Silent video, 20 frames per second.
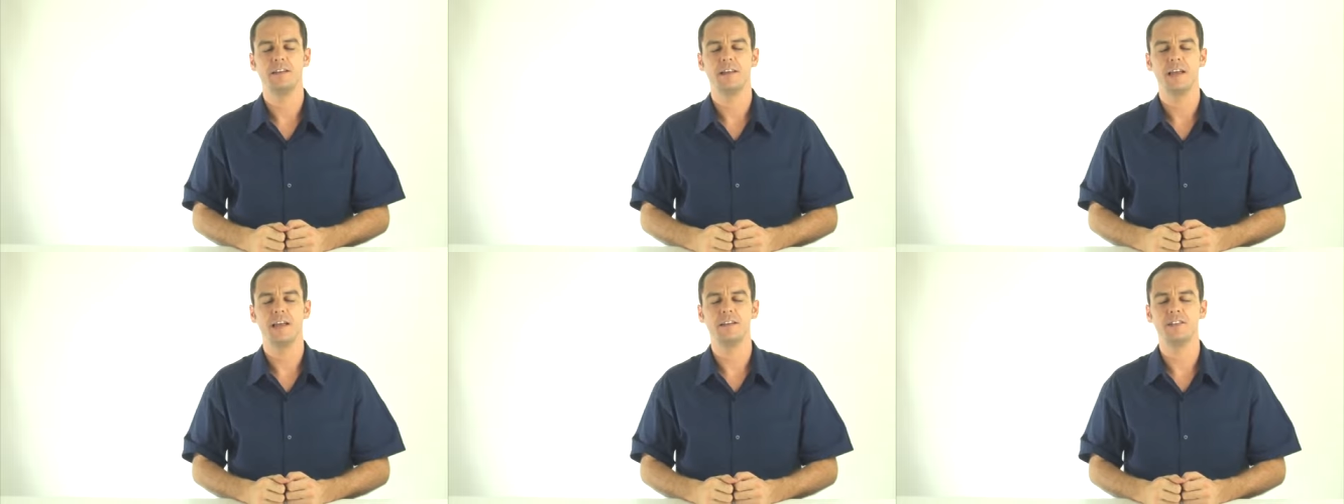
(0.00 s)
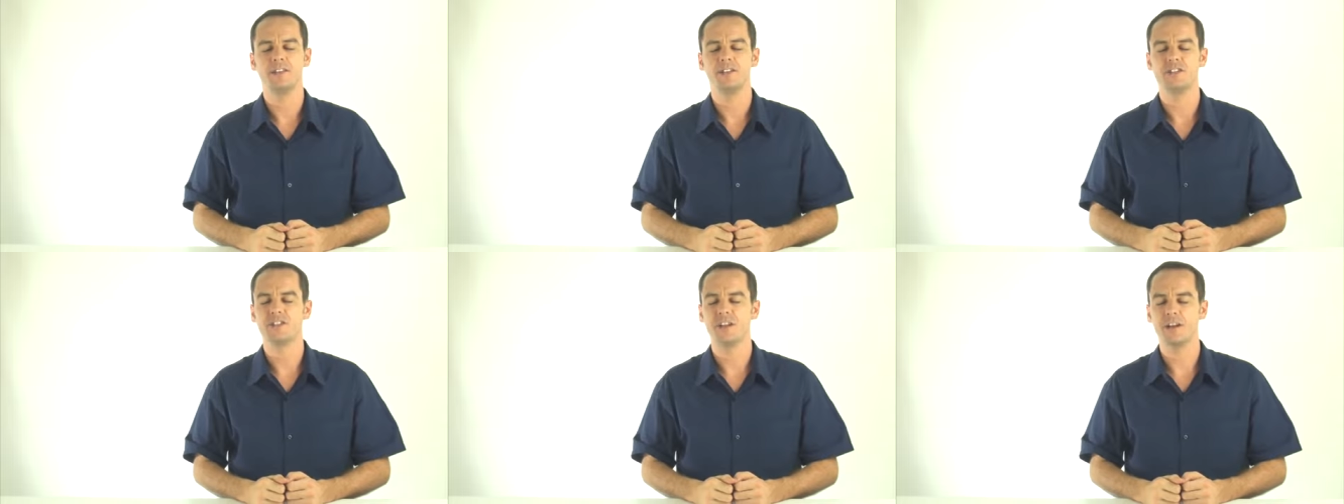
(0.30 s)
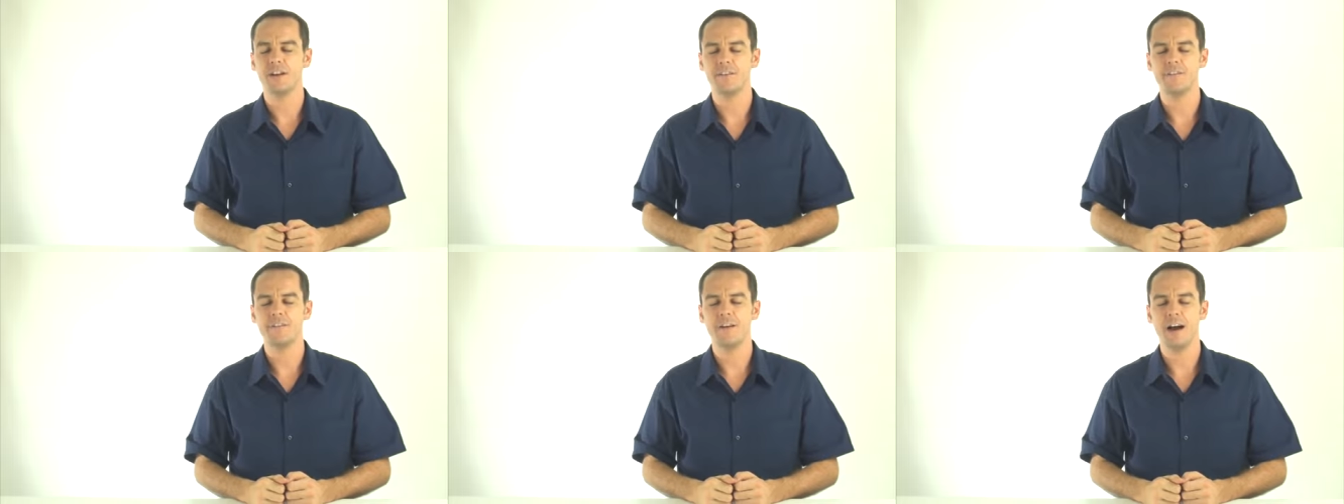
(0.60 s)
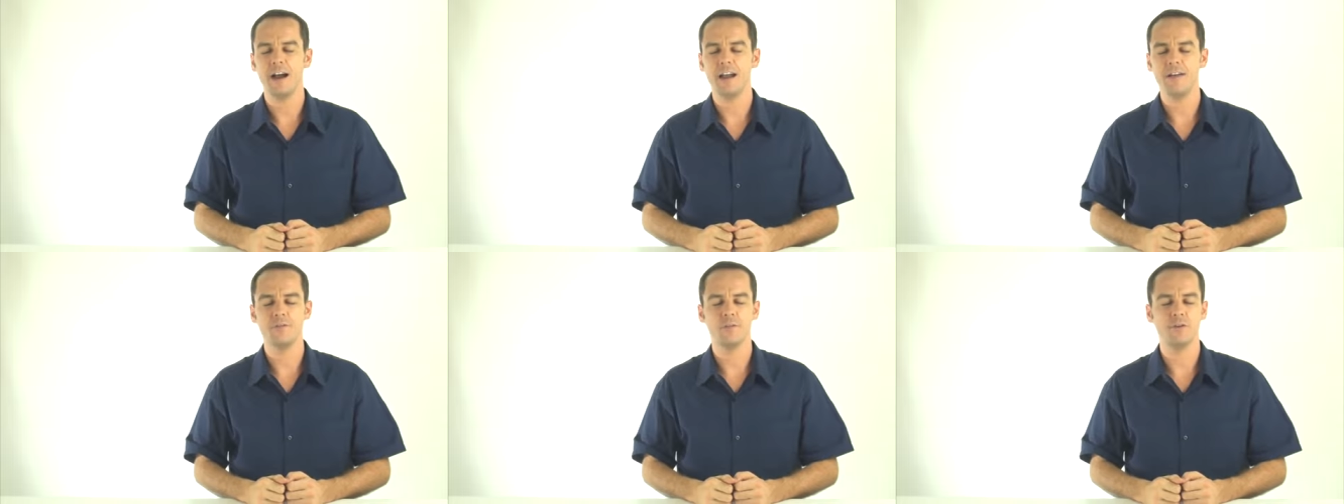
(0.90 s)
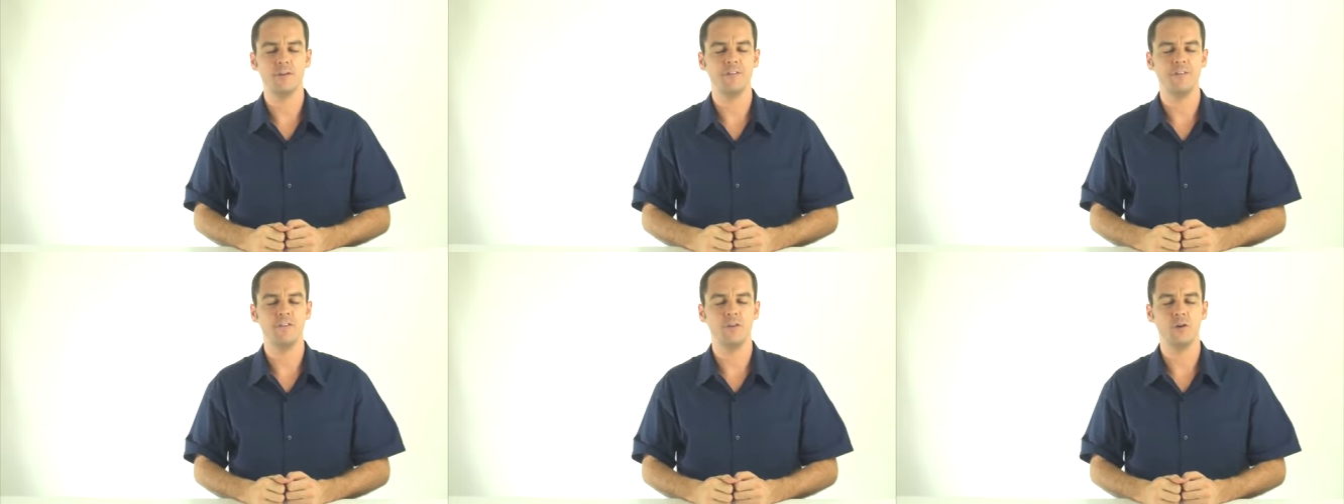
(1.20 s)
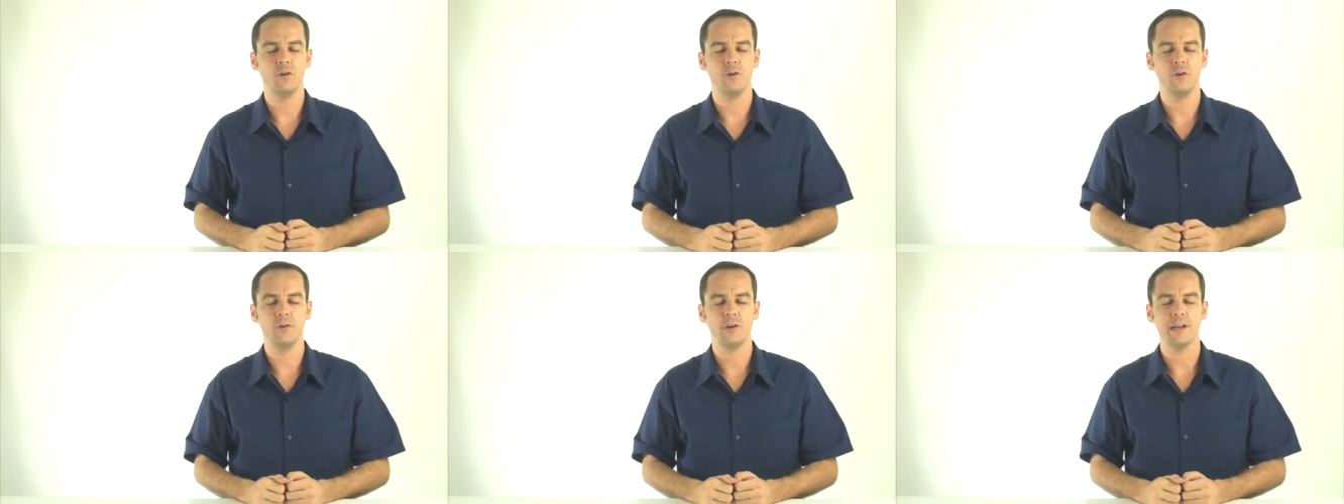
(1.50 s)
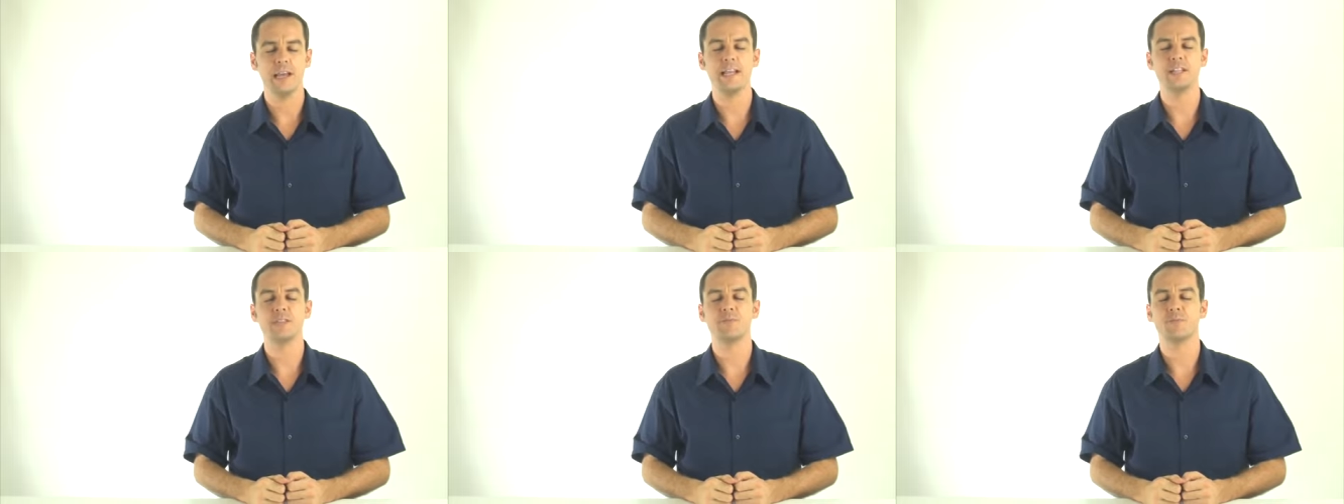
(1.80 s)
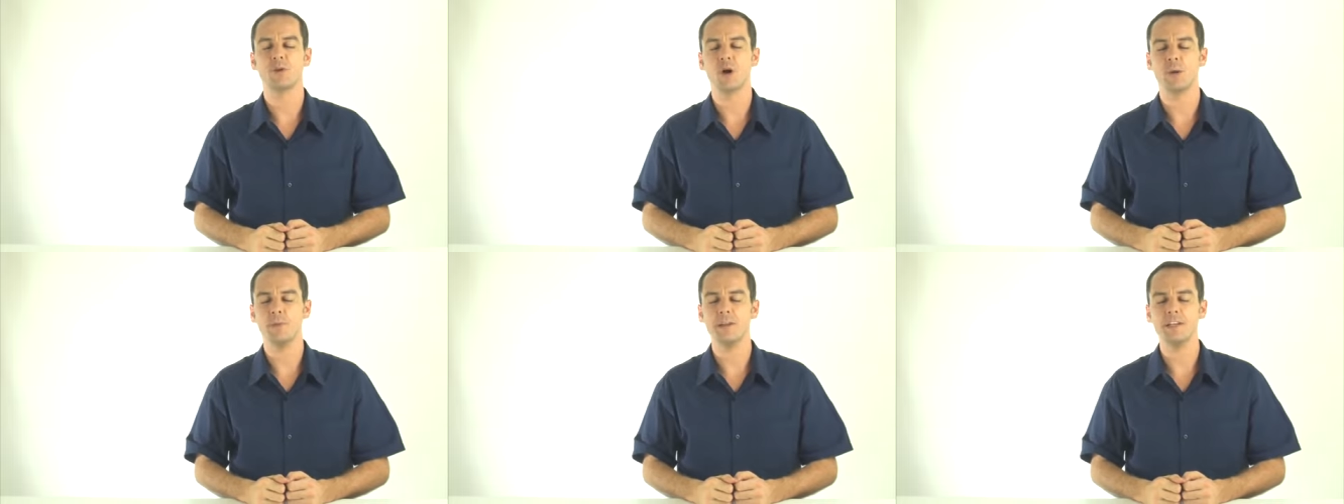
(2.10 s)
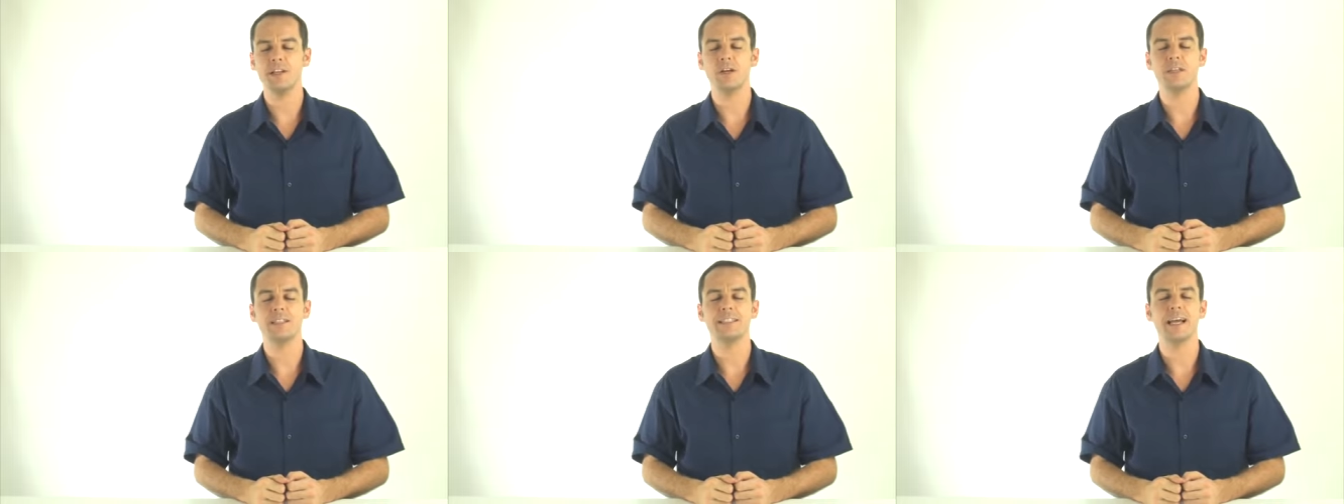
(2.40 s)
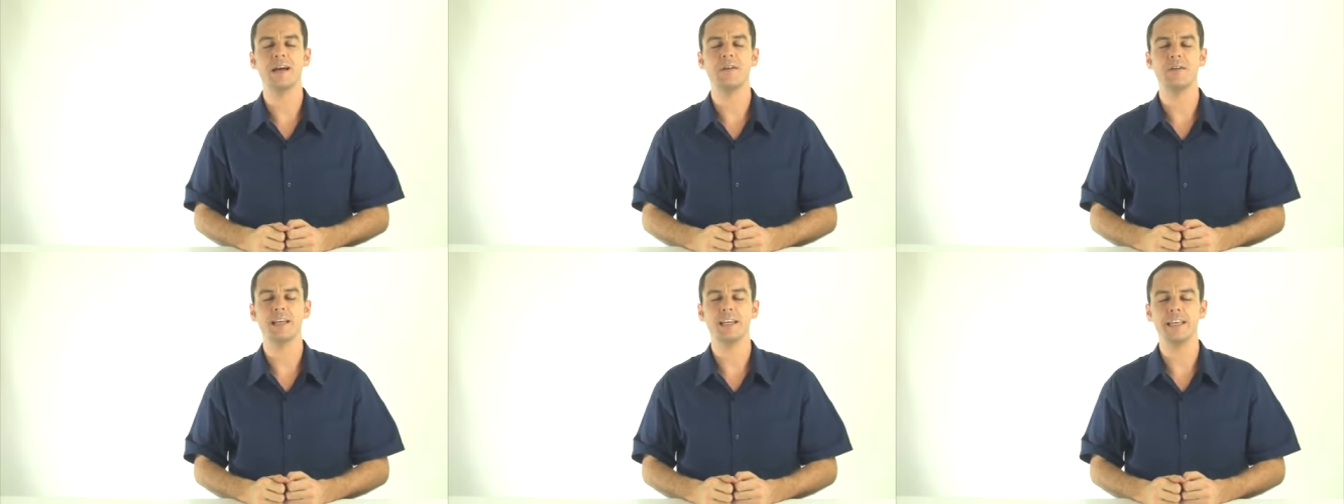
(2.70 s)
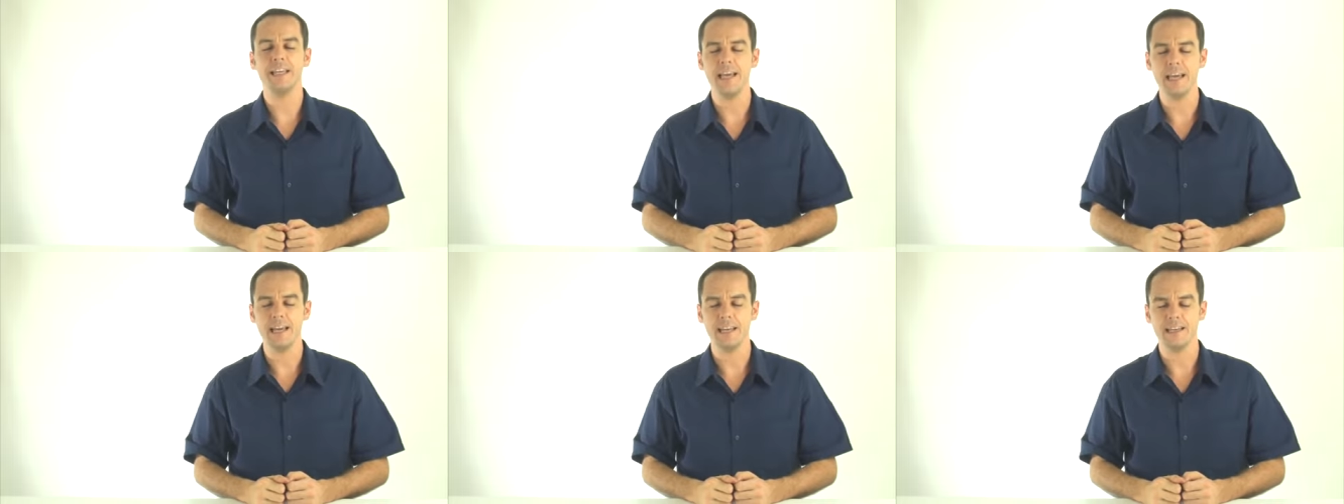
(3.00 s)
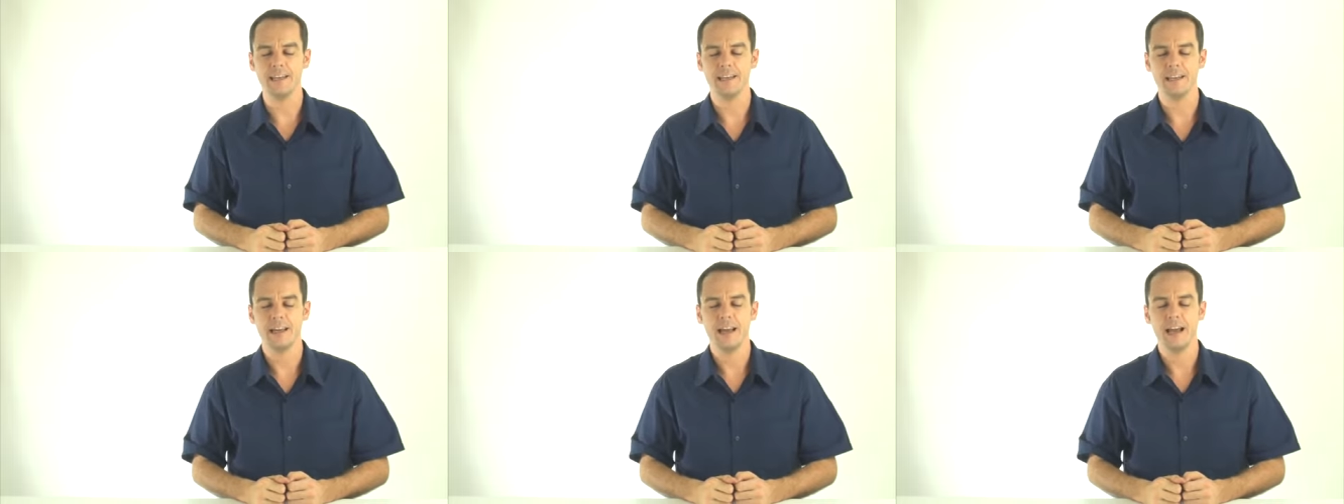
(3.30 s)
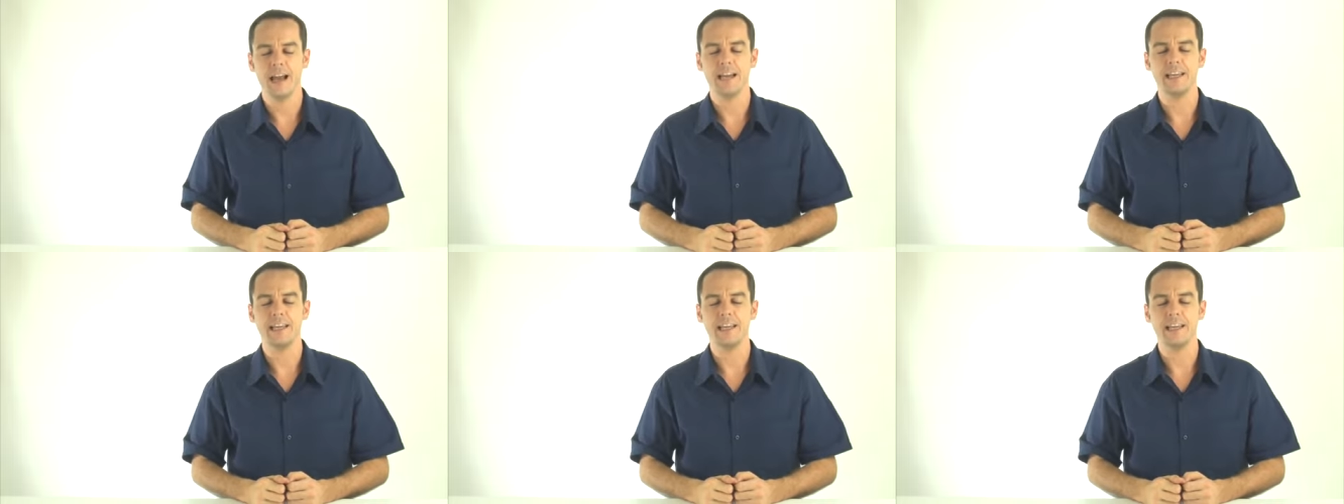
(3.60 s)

Is it still a 5 or a 4? It's probably gone down again.